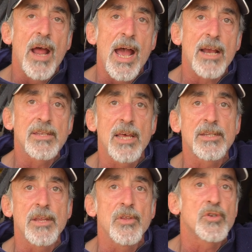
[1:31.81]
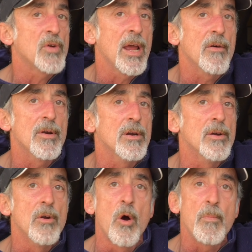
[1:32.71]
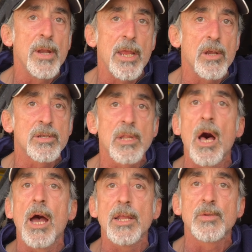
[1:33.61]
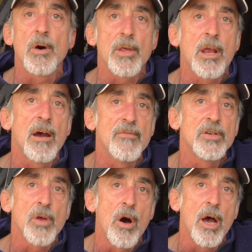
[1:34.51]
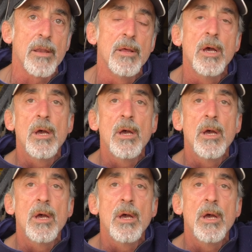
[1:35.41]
accessing the trailer or opening your slides while the cover's on.